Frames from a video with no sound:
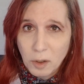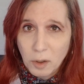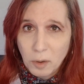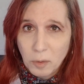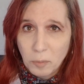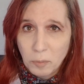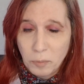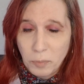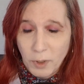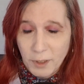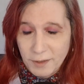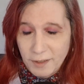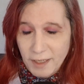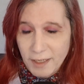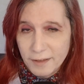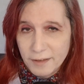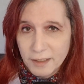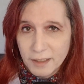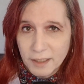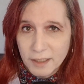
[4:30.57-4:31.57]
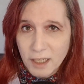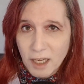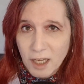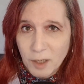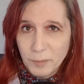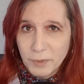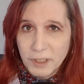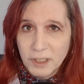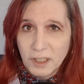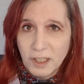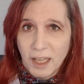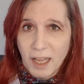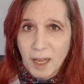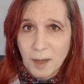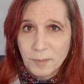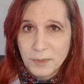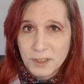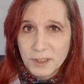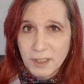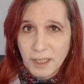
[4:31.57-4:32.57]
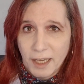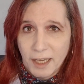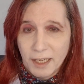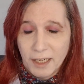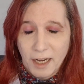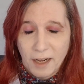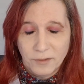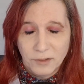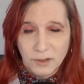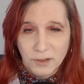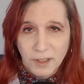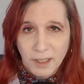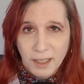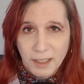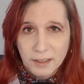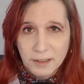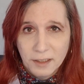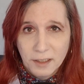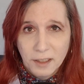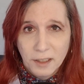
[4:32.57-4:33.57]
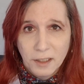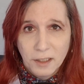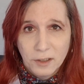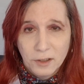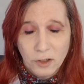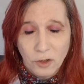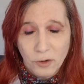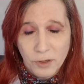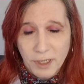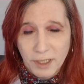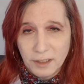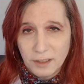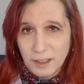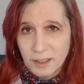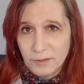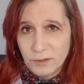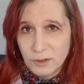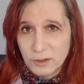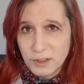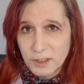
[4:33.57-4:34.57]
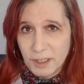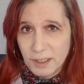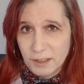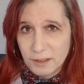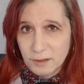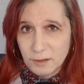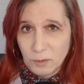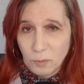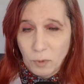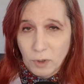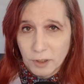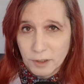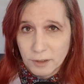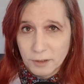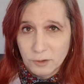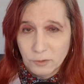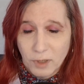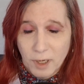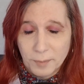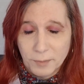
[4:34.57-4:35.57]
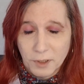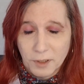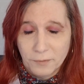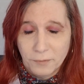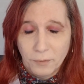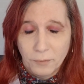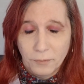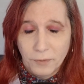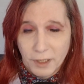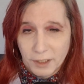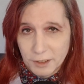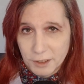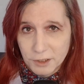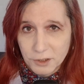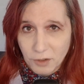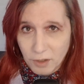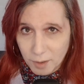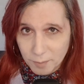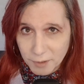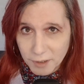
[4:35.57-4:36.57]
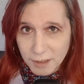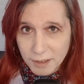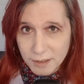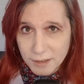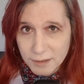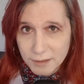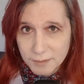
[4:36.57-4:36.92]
but then the economy collapsed, and after that, cocaine levels in the water dropped off very sharply.